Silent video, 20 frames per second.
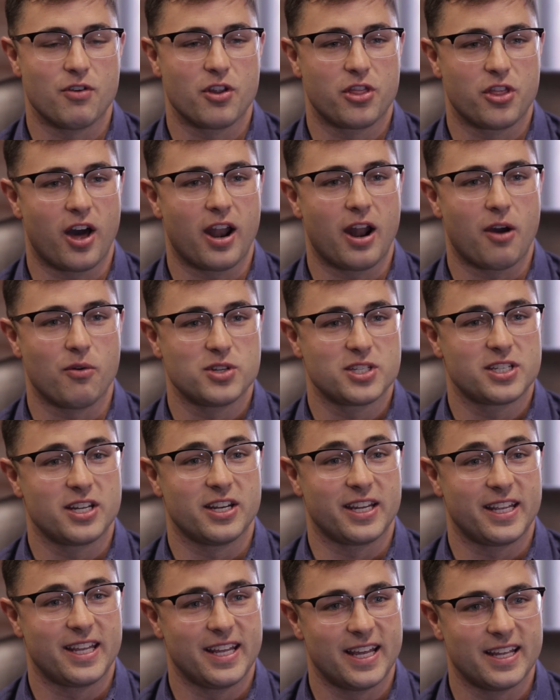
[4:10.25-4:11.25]
thought I was
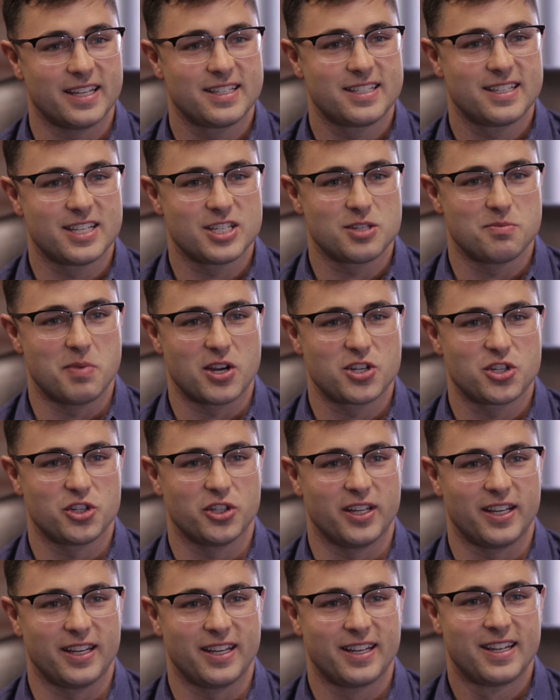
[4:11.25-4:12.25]
going to get,
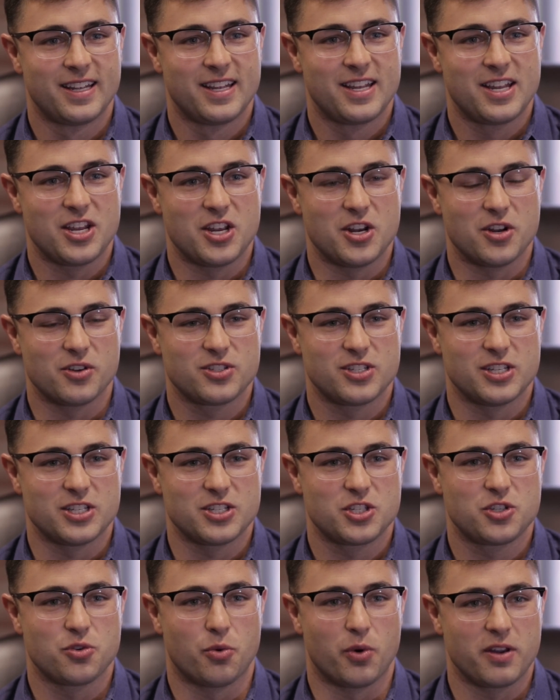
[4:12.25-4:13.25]
especially
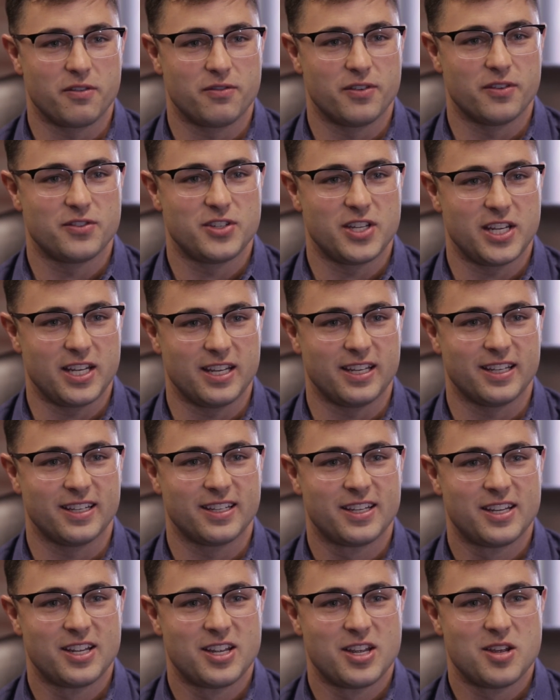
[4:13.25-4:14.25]
since 2015,
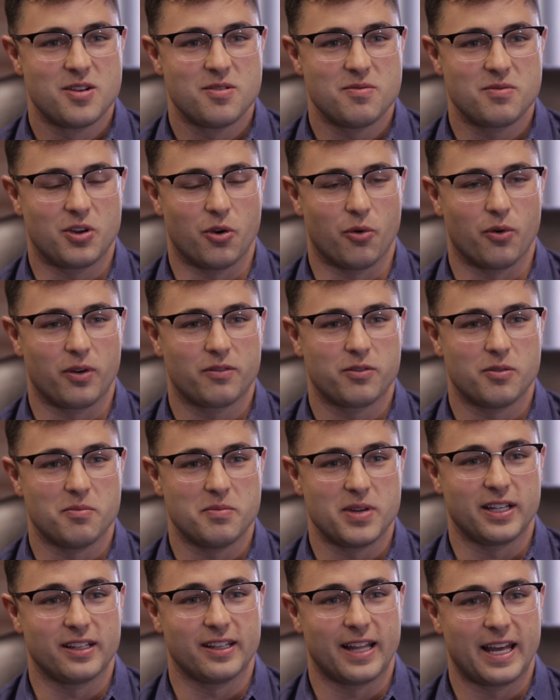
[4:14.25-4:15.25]
going
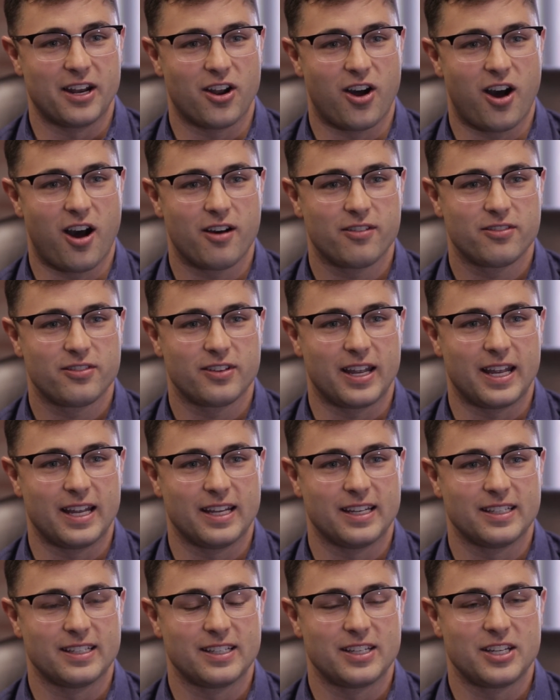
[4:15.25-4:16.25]
from being laid off
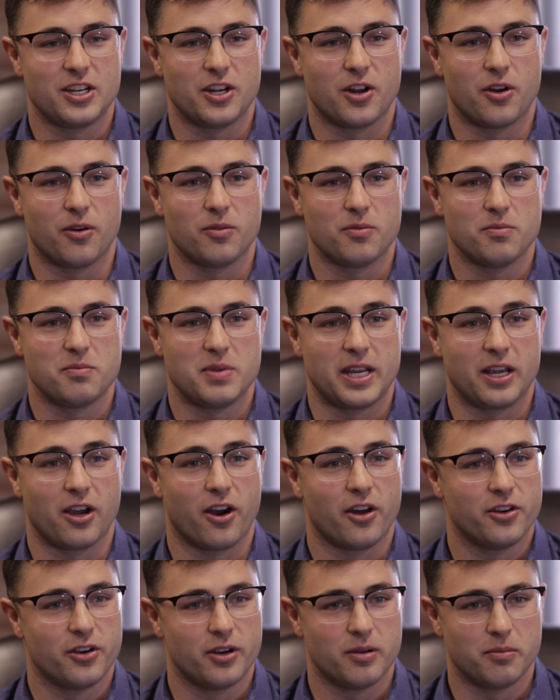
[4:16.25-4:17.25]
and being
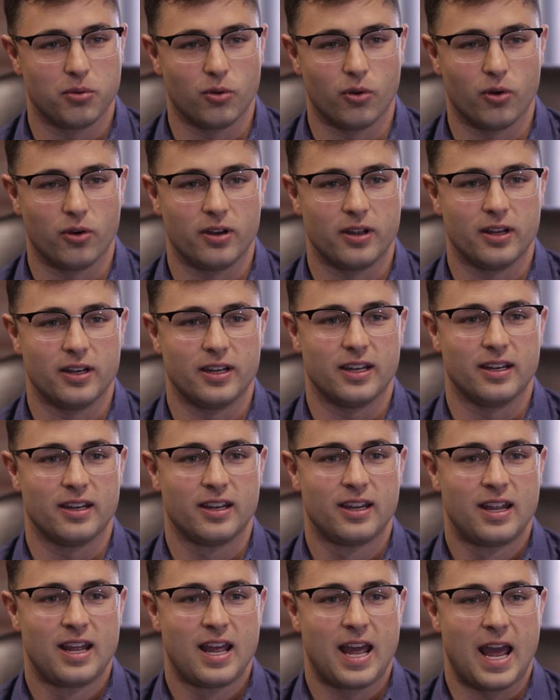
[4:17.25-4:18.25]
underemployed
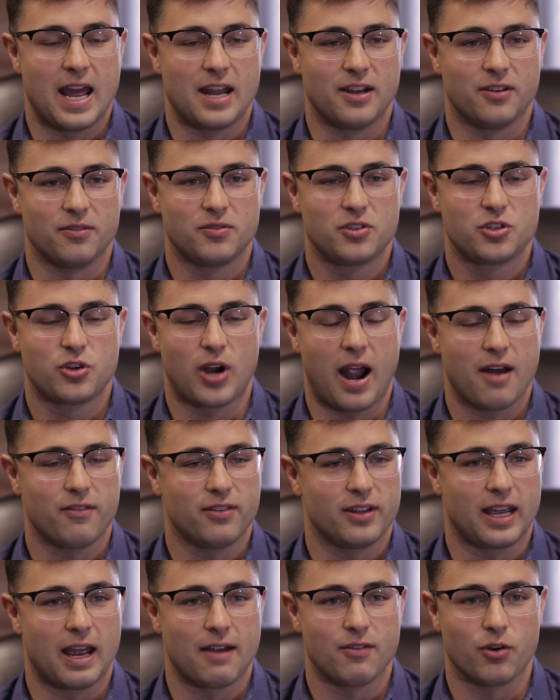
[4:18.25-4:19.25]
and
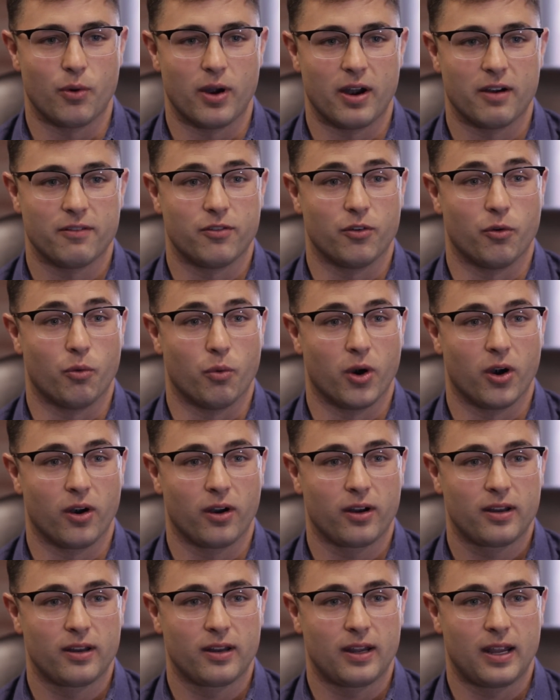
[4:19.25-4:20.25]
traveling everywhere for
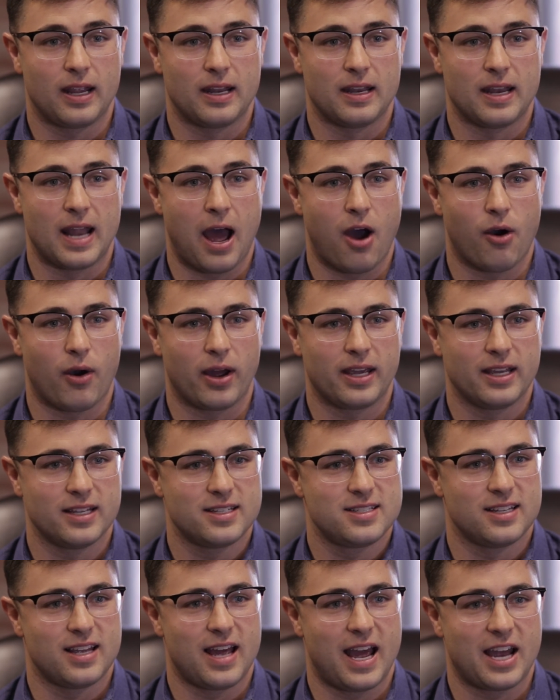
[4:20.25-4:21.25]
work, and now I
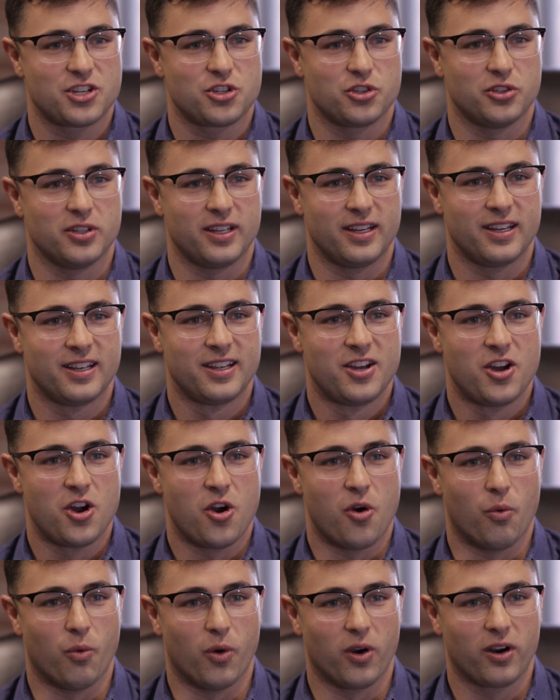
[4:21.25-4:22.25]
get to actually
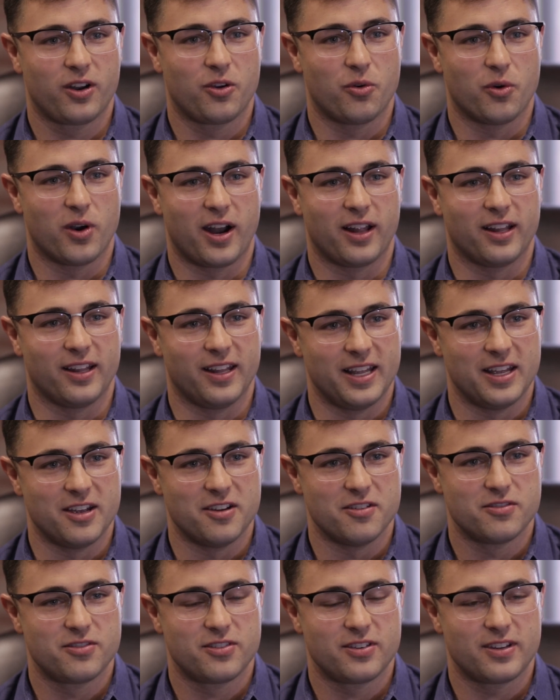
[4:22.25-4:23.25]
work where I
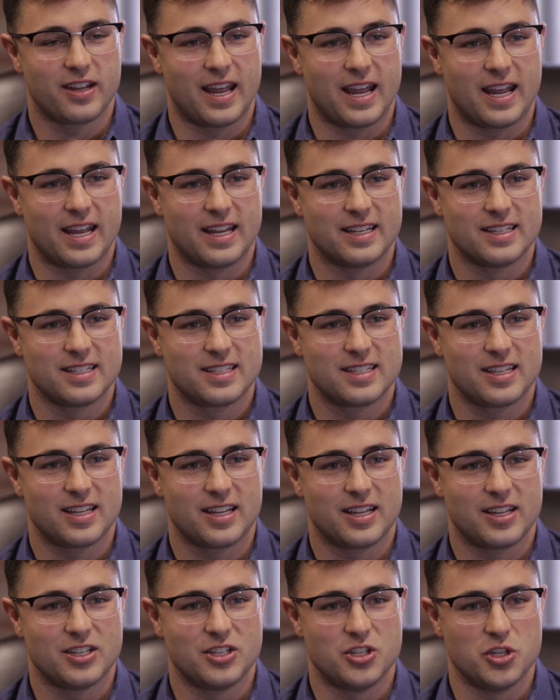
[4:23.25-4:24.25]
live and
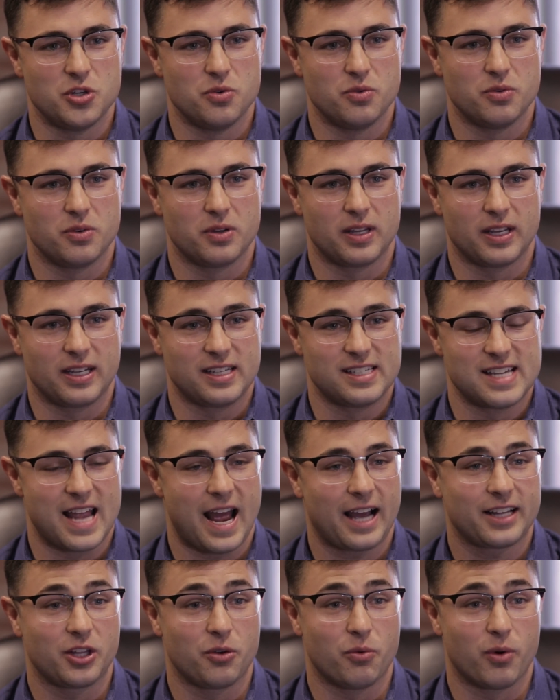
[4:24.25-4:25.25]
do
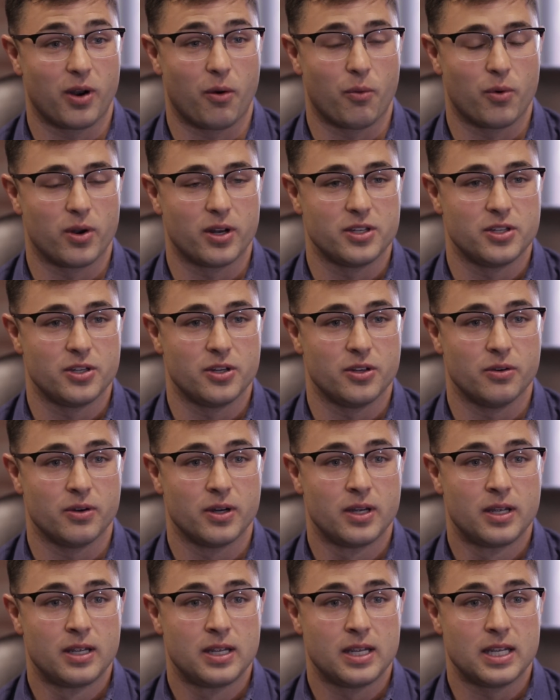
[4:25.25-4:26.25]
exactly what I want to
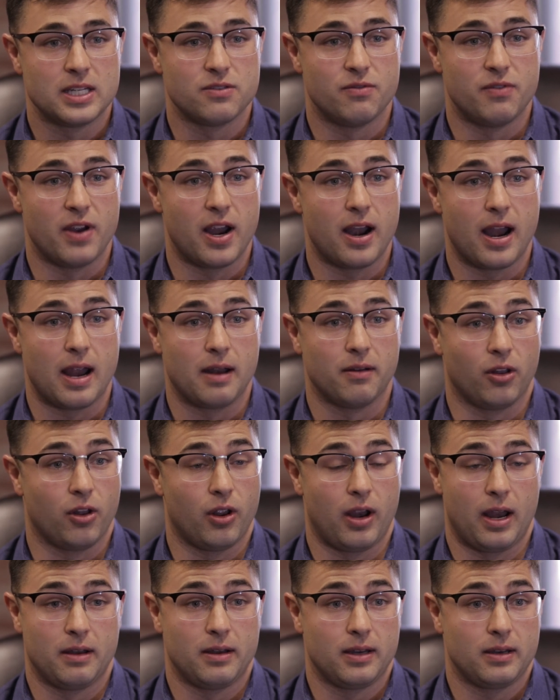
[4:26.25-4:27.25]
do. It's
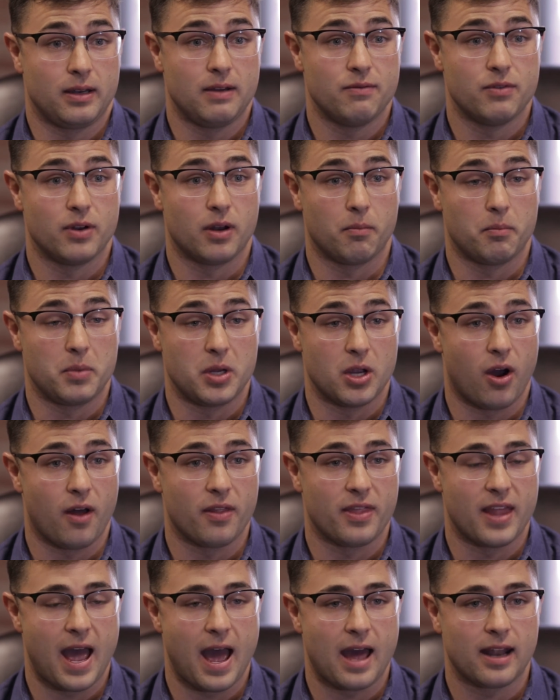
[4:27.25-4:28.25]
and even
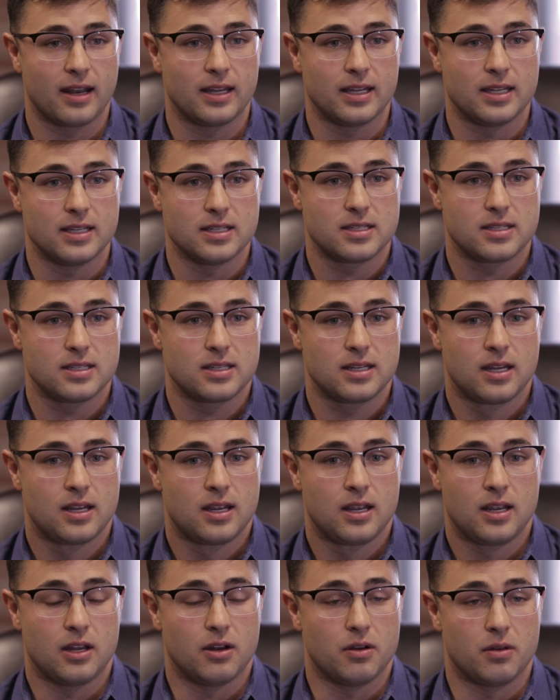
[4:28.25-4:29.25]
beyond that is
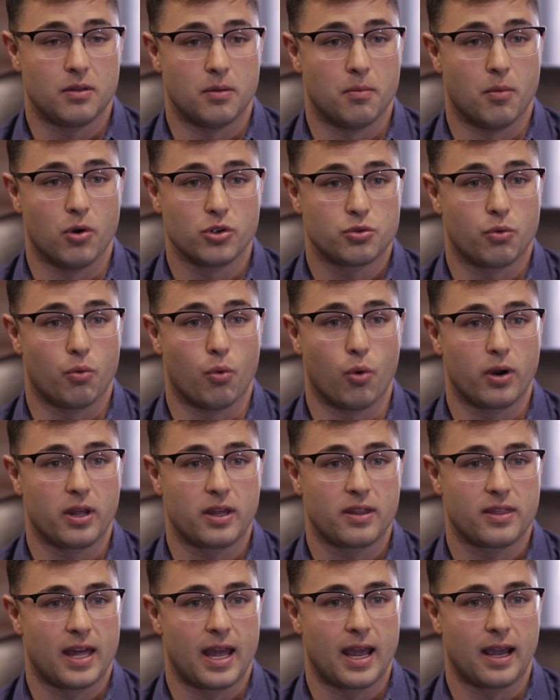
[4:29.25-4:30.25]
the most
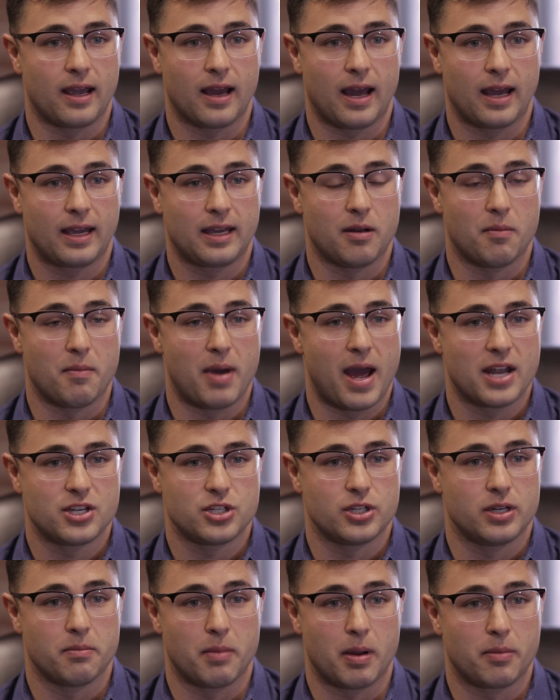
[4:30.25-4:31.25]
rewarding thing I can
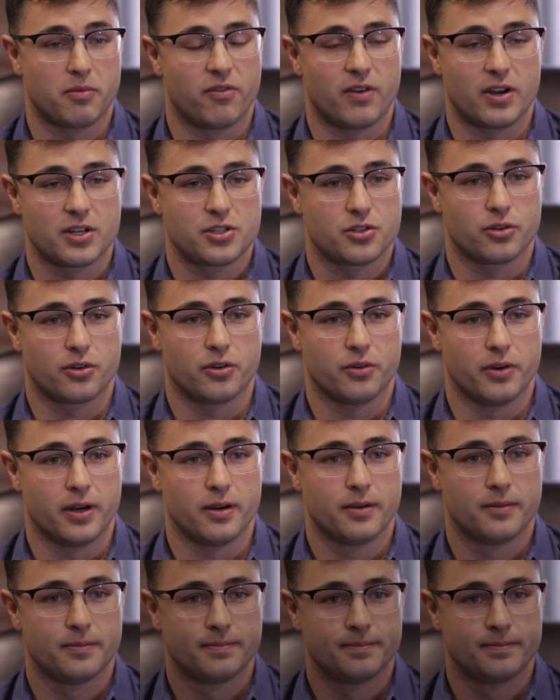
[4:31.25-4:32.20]
imagine in my professional career.